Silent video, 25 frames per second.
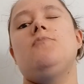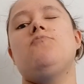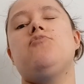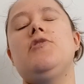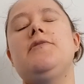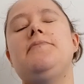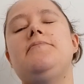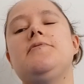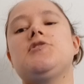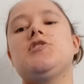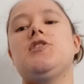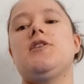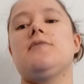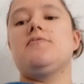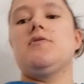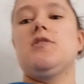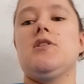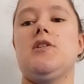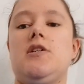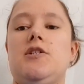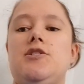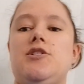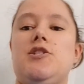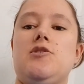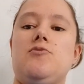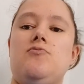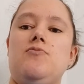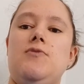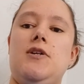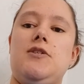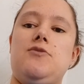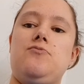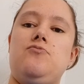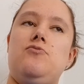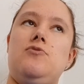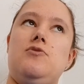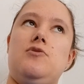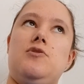previous chapter that I just
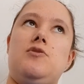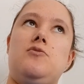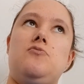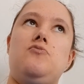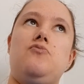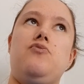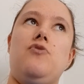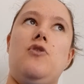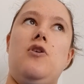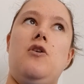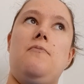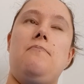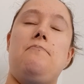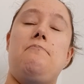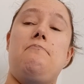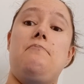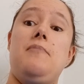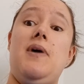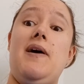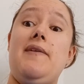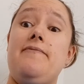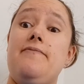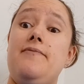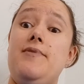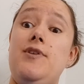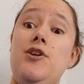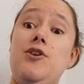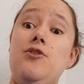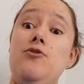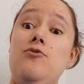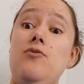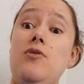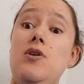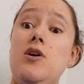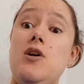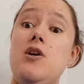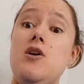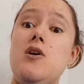read was from
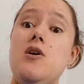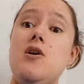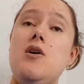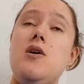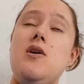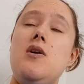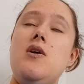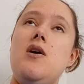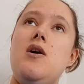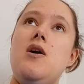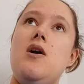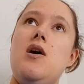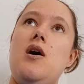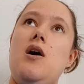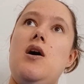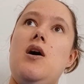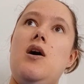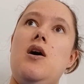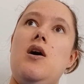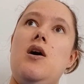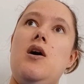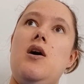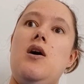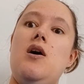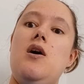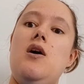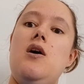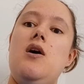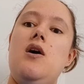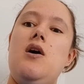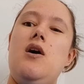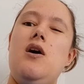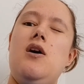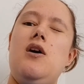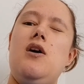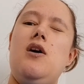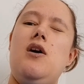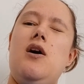Matthew.
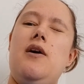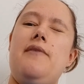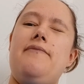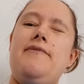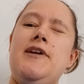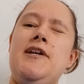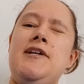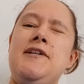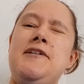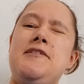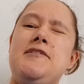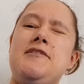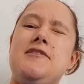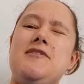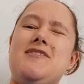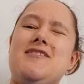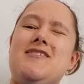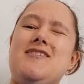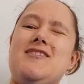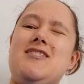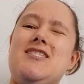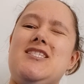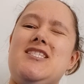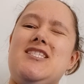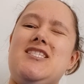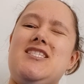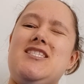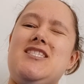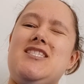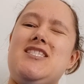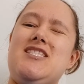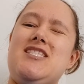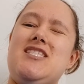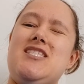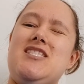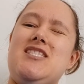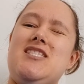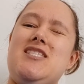I think he's a
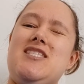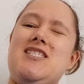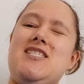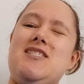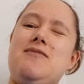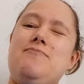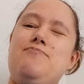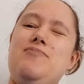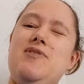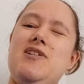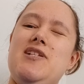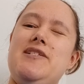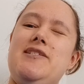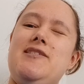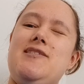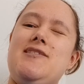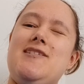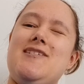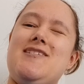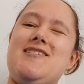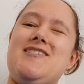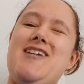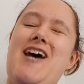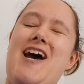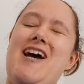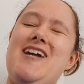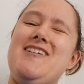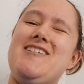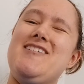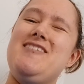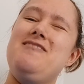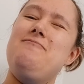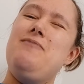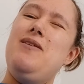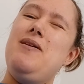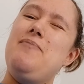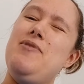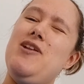police
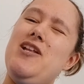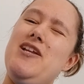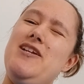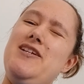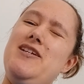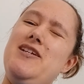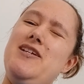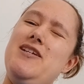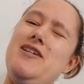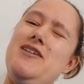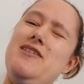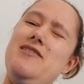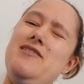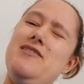detective, I believe.